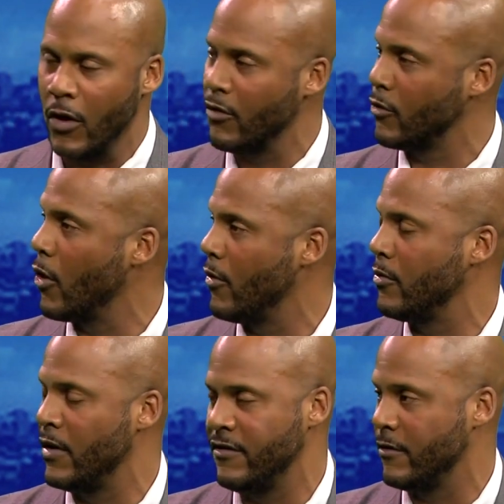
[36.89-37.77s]
Don't
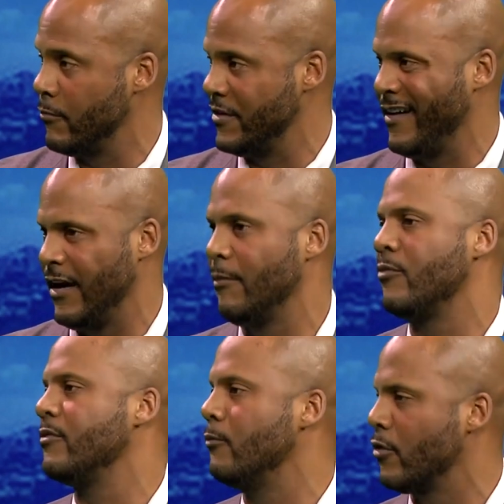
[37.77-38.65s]
go into
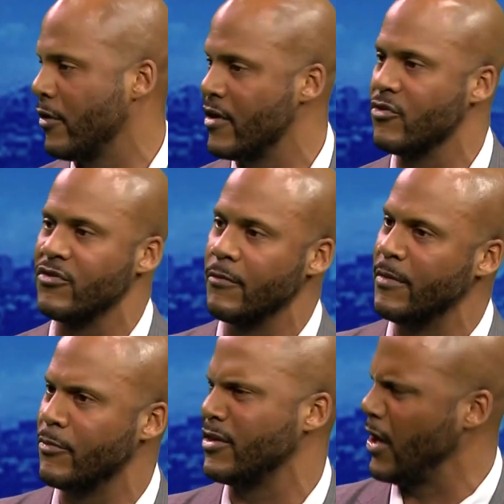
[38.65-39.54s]
retirement with a mortgage, or
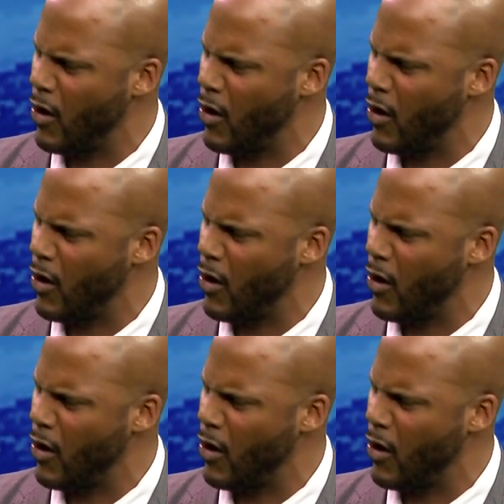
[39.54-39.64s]
some people mm -hmm.